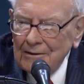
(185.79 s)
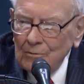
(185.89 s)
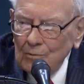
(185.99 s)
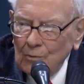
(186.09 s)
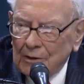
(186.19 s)

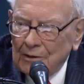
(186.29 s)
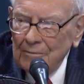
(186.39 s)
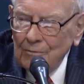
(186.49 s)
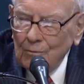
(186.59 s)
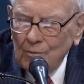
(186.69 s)
When
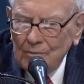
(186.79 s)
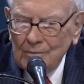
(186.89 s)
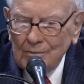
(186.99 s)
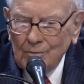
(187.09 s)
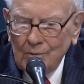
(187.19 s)

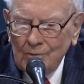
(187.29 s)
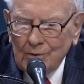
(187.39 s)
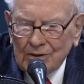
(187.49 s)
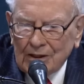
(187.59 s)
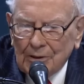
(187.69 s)

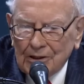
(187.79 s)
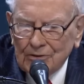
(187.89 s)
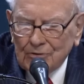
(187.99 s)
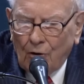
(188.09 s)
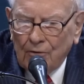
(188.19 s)
something
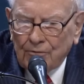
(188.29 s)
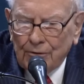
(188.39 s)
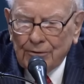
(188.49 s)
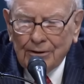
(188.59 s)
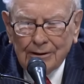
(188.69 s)
is
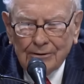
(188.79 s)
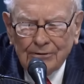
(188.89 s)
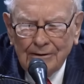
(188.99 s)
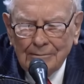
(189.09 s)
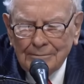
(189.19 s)
offered
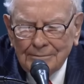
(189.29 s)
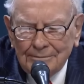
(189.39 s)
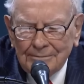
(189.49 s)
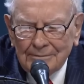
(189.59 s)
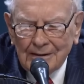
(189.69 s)

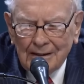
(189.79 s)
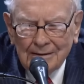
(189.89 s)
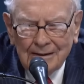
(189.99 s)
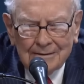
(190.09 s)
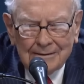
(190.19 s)

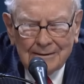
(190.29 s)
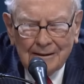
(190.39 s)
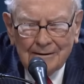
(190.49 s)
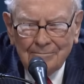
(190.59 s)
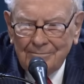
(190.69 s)

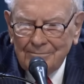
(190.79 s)
that